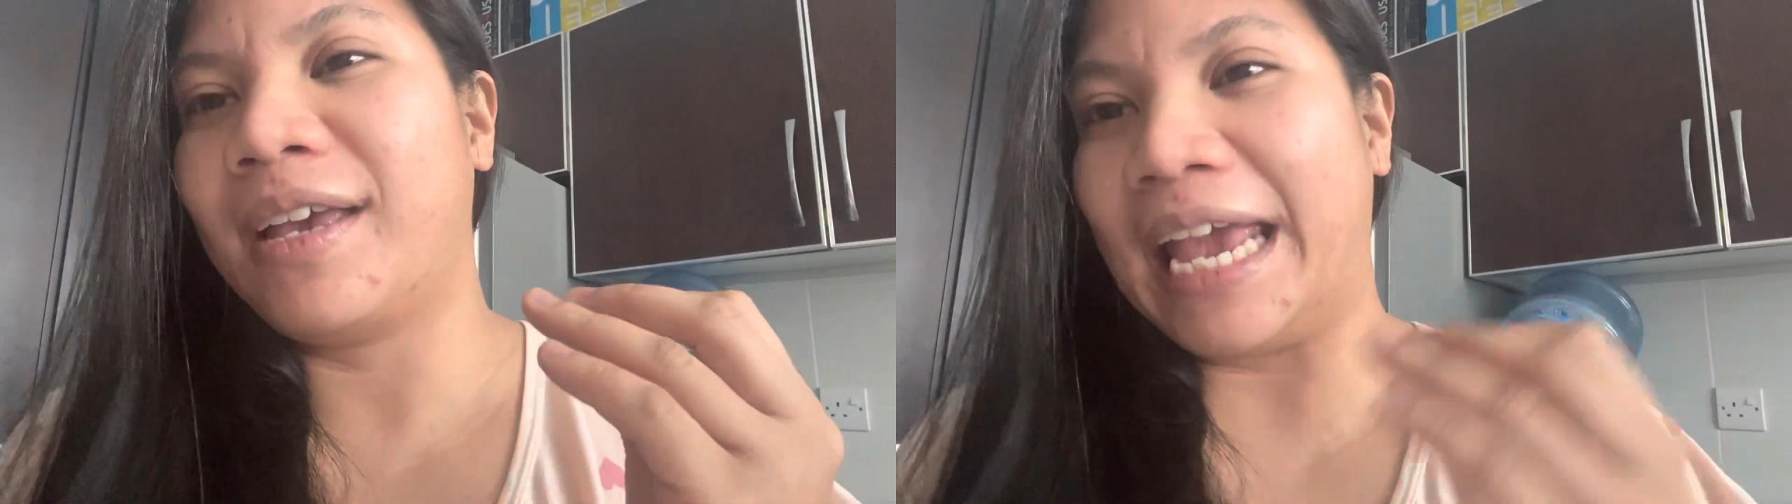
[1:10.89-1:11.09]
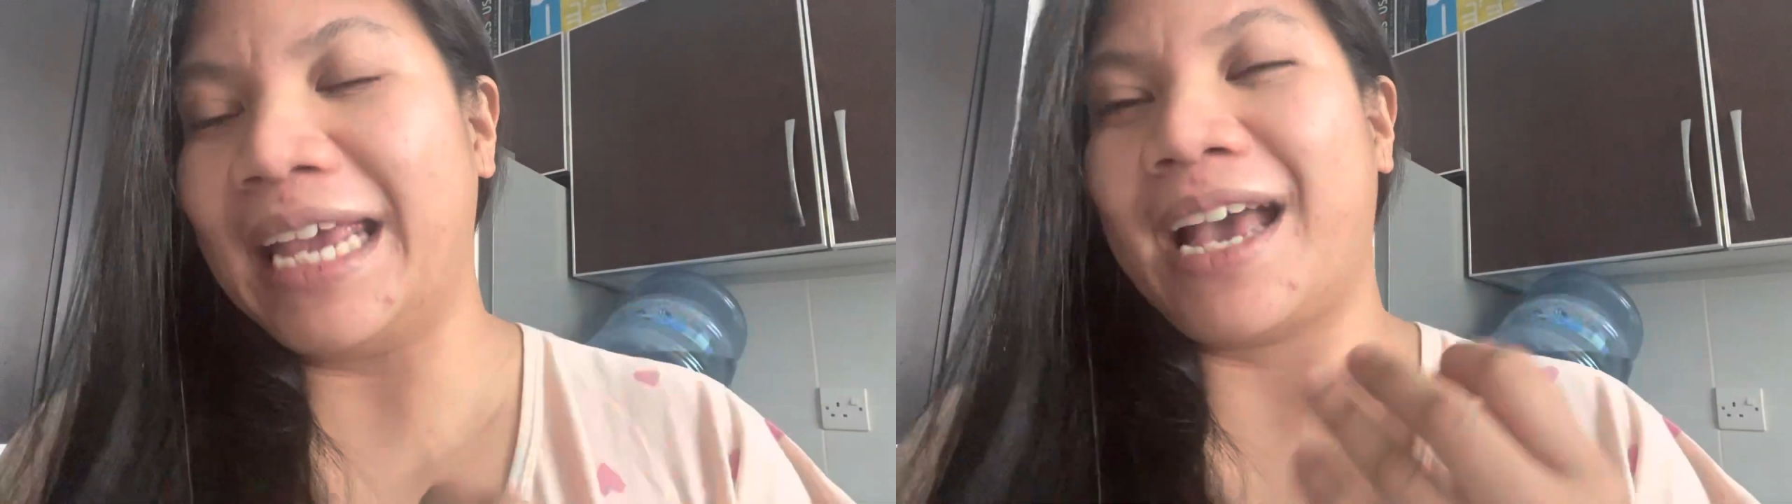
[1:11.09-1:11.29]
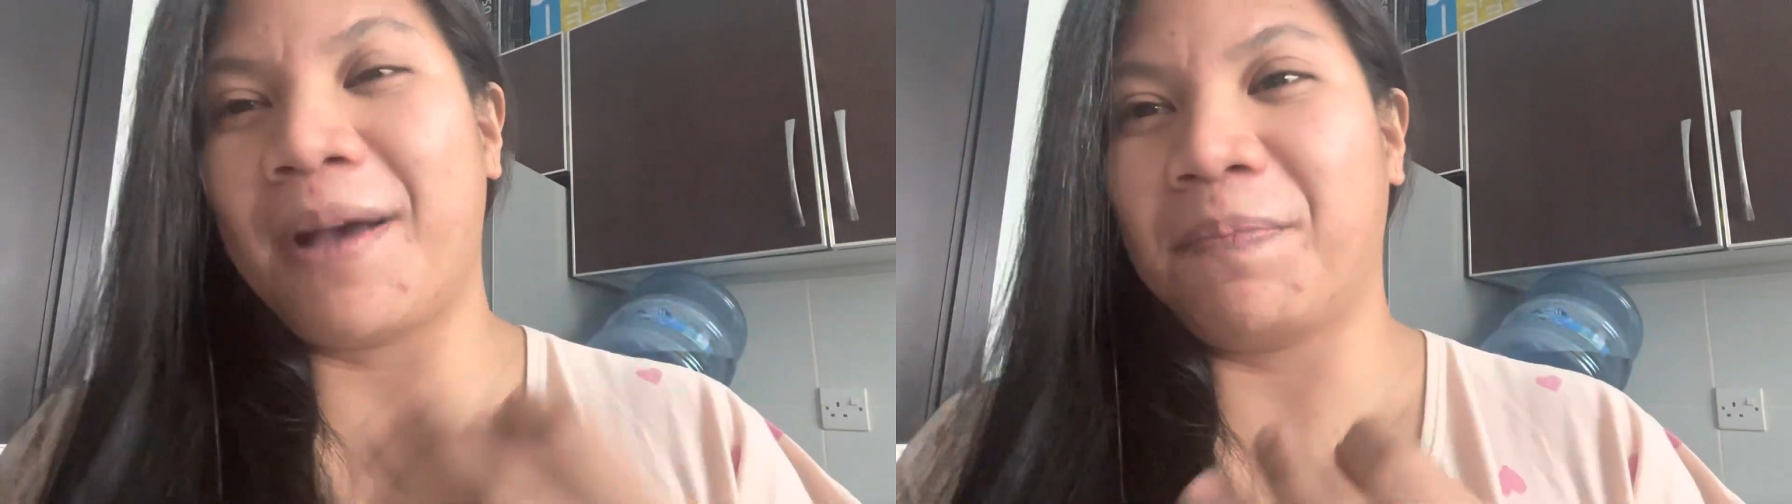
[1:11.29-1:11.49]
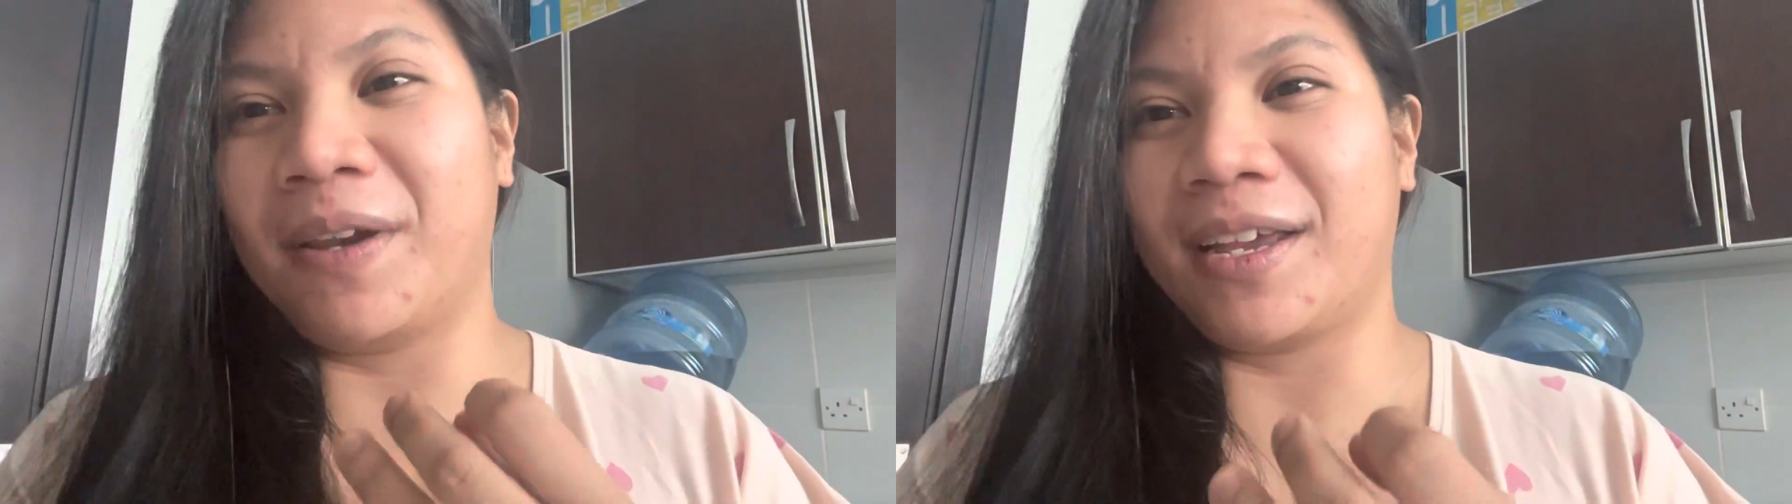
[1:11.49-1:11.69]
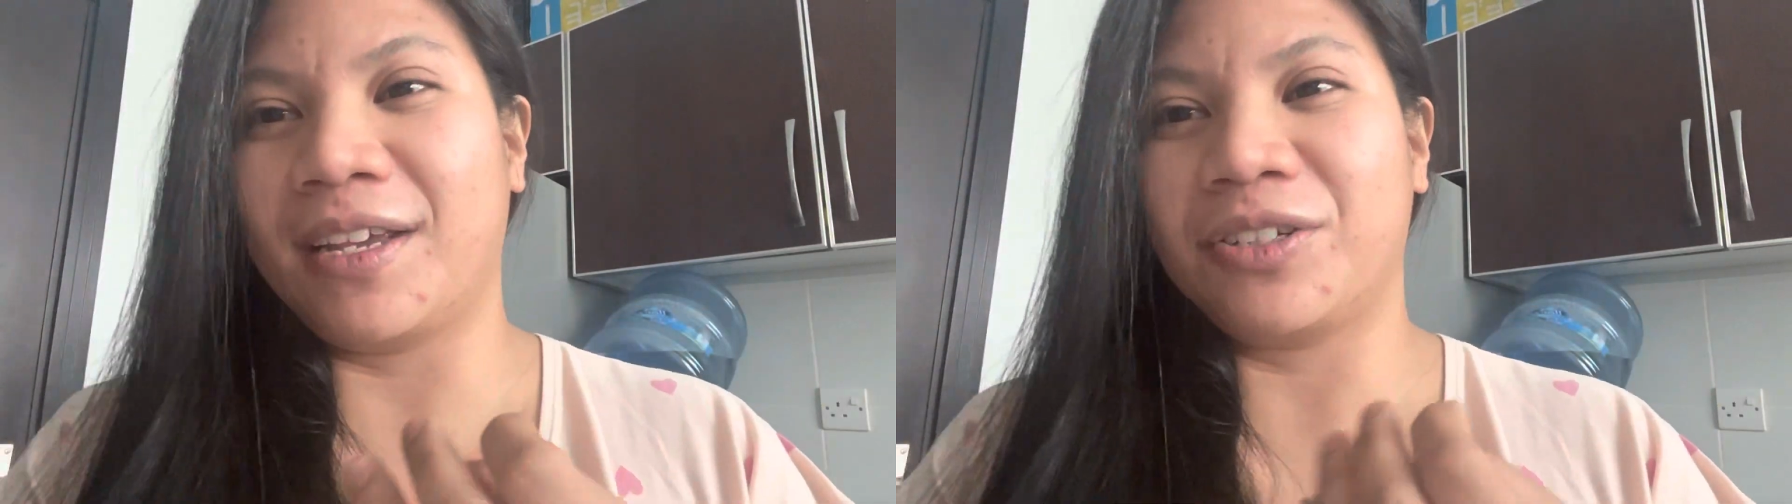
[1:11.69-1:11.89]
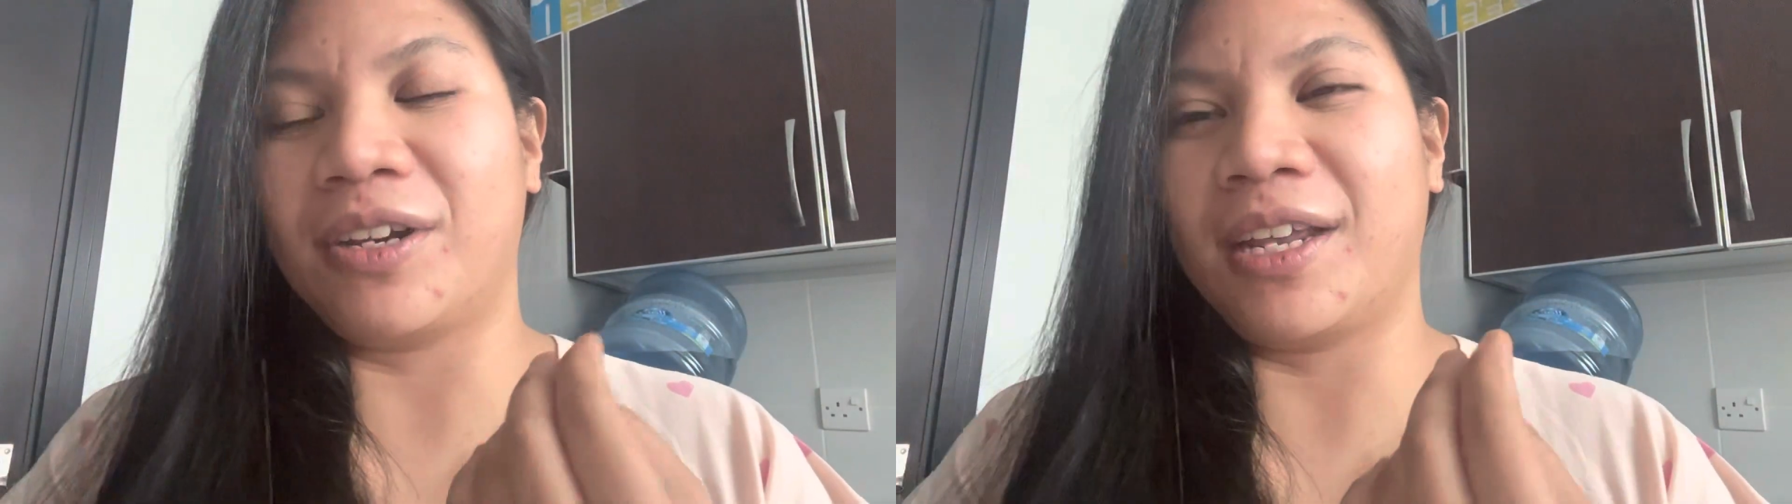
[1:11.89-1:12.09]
A, application,